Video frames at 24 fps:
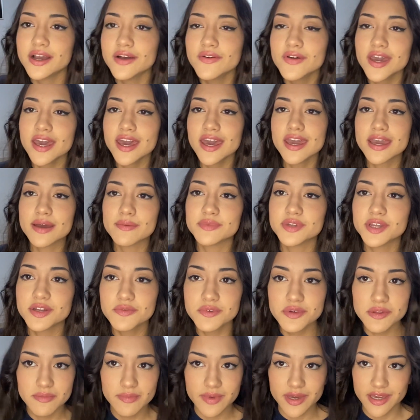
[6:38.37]
okay, I'm done
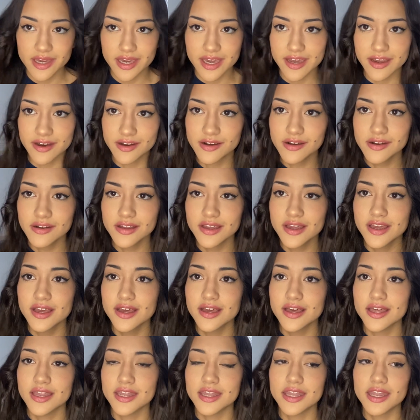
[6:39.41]
with my hair.
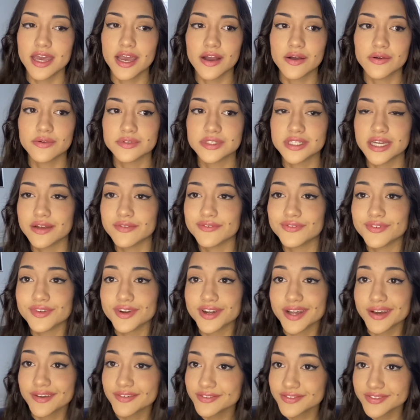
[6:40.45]
Now, time for an
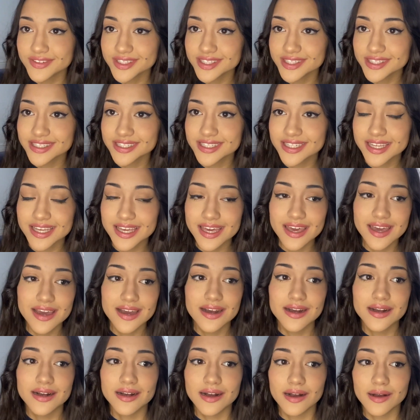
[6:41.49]
outfit.
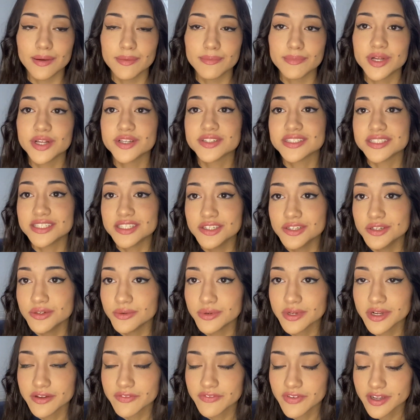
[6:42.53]
I'll see you
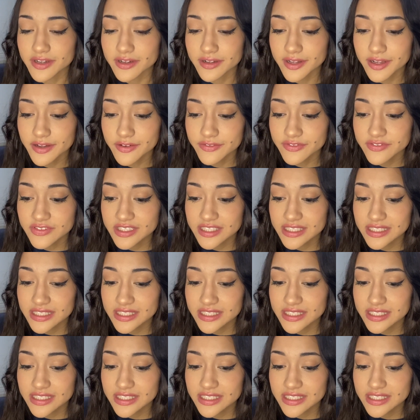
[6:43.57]
when I find an outfit.